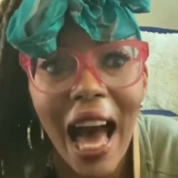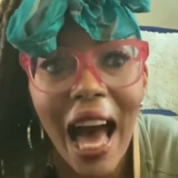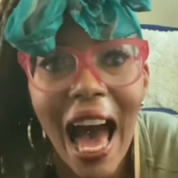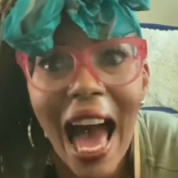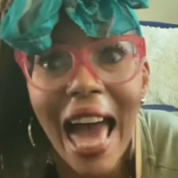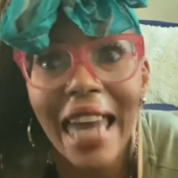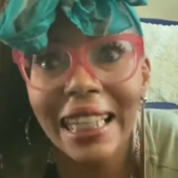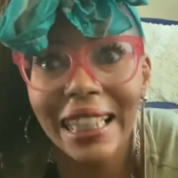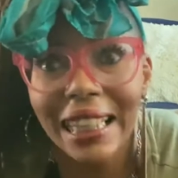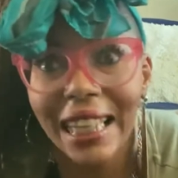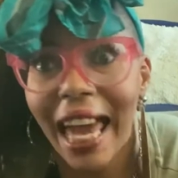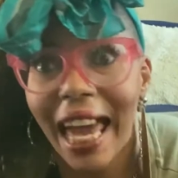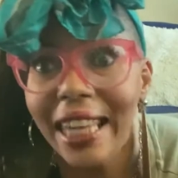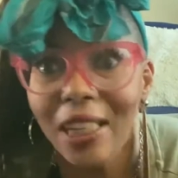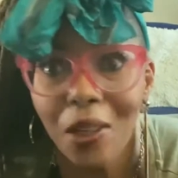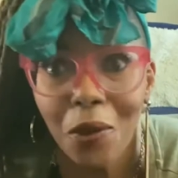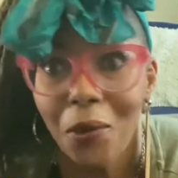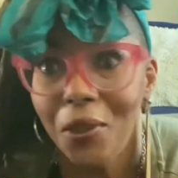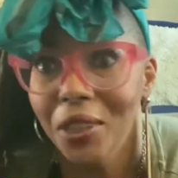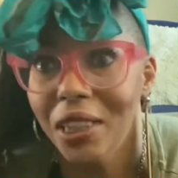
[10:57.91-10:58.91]
I like
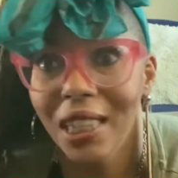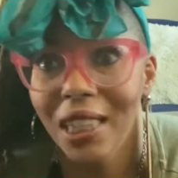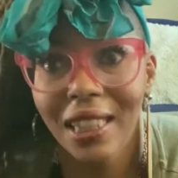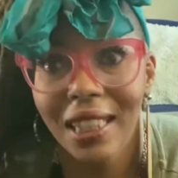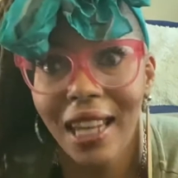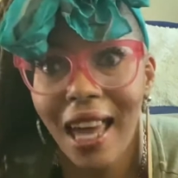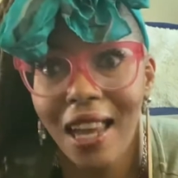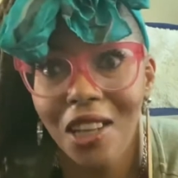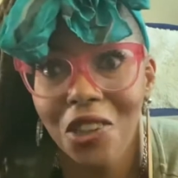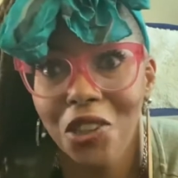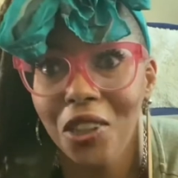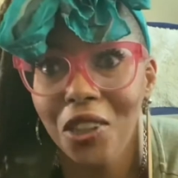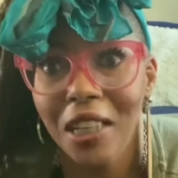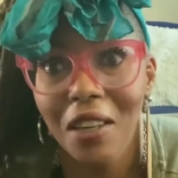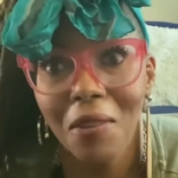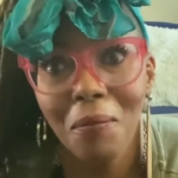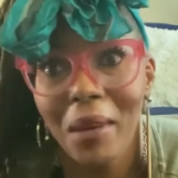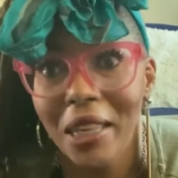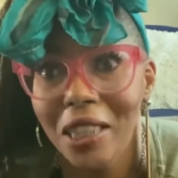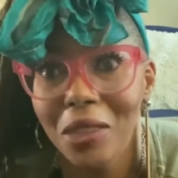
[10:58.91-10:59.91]
going to the Dollar Tree. It
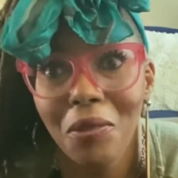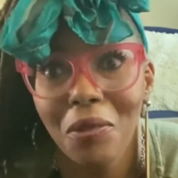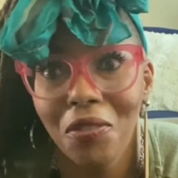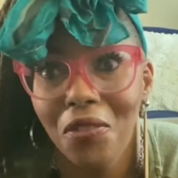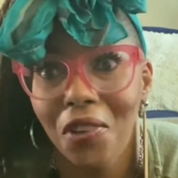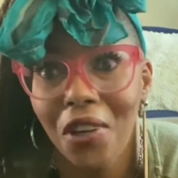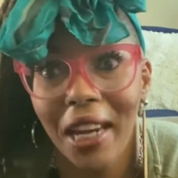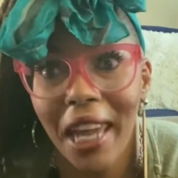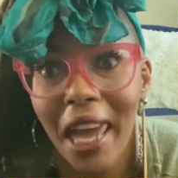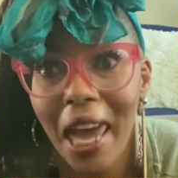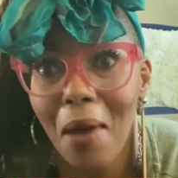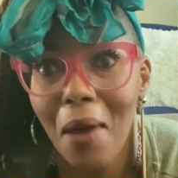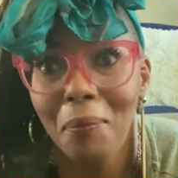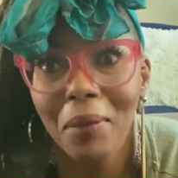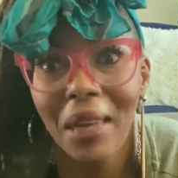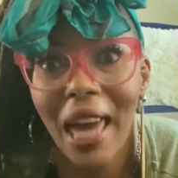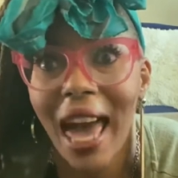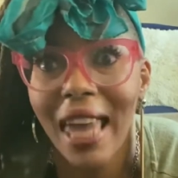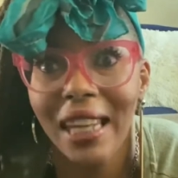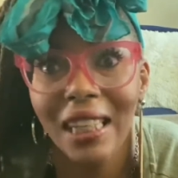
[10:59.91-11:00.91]
makes me very
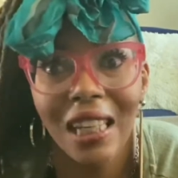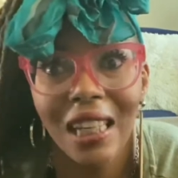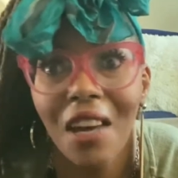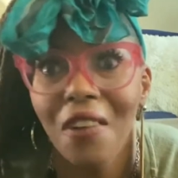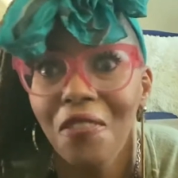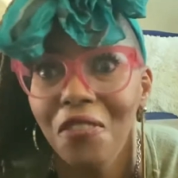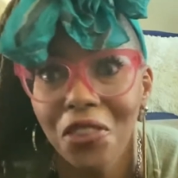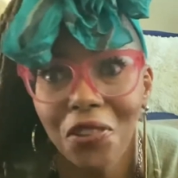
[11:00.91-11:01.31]
happy. I love